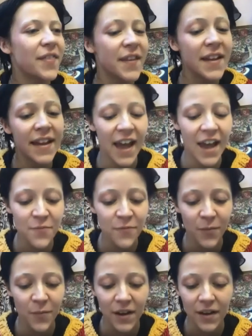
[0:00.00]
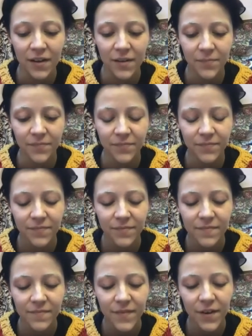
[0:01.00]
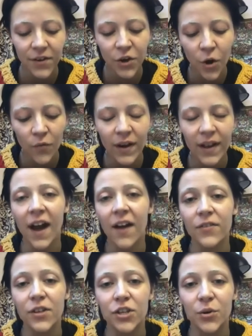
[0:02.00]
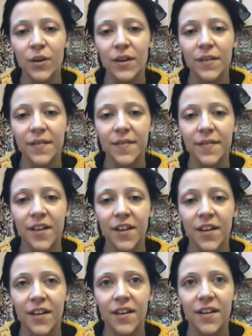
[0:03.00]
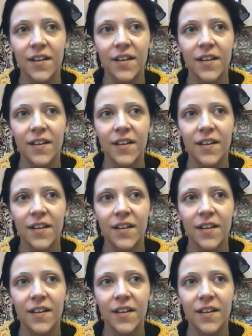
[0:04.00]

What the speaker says: I think it came from like not really having the choice to